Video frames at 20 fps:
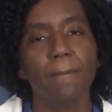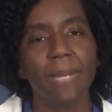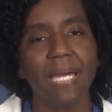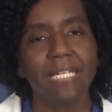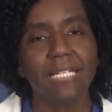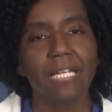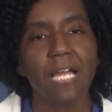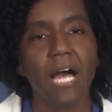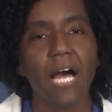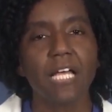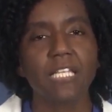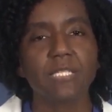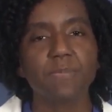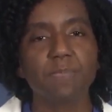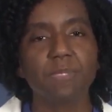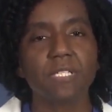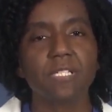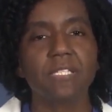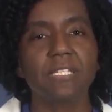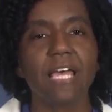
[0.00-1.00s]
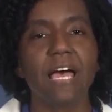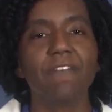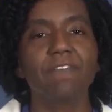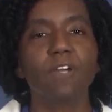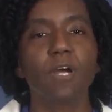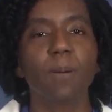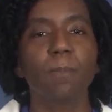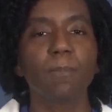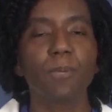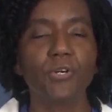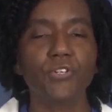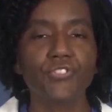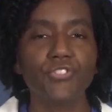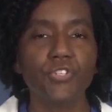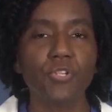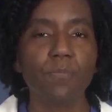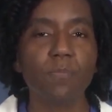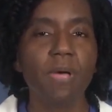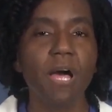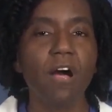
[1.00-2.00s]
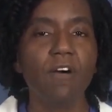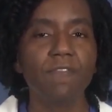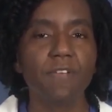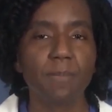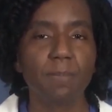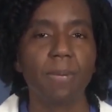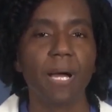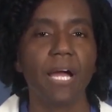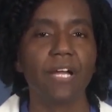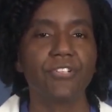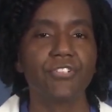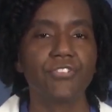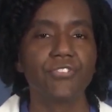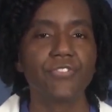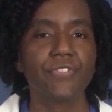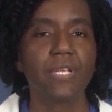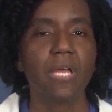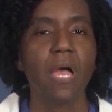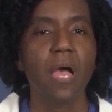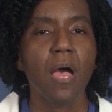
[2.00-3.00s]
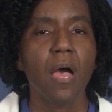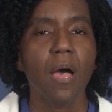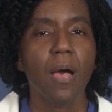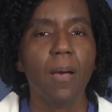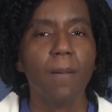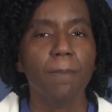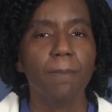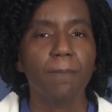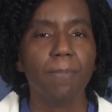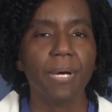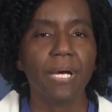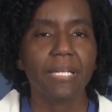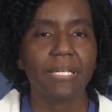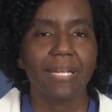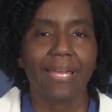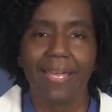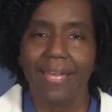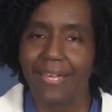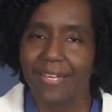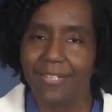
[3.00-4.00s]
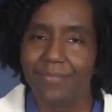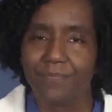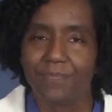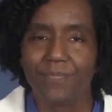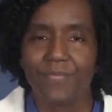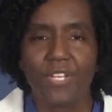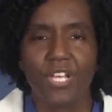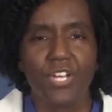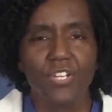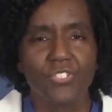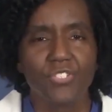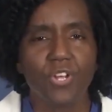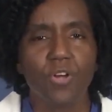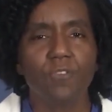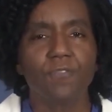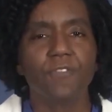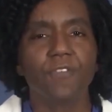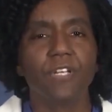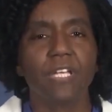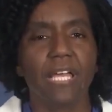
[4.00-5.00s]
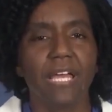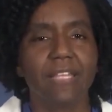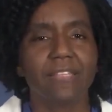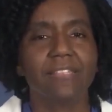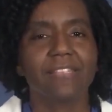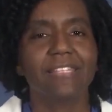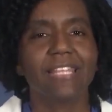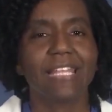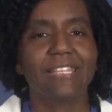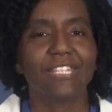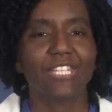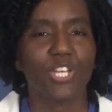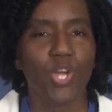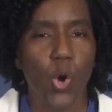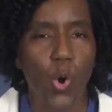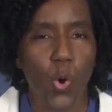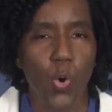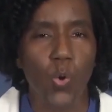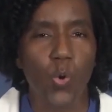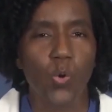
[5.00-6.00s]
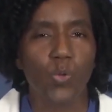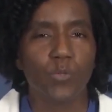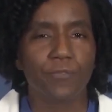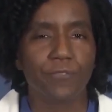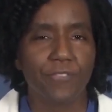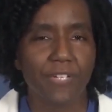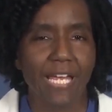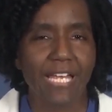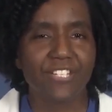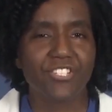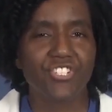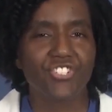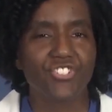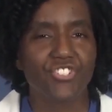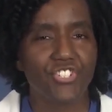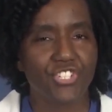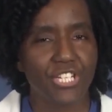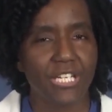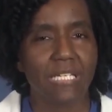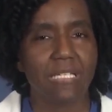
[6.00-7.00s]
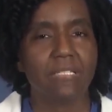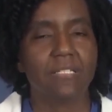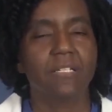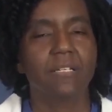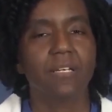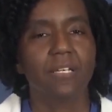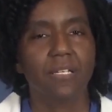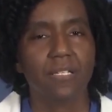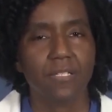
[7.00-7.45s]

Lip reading: Many hospitals have commercial pelvic binders, but hey, don't forget that the old-fashioned sheet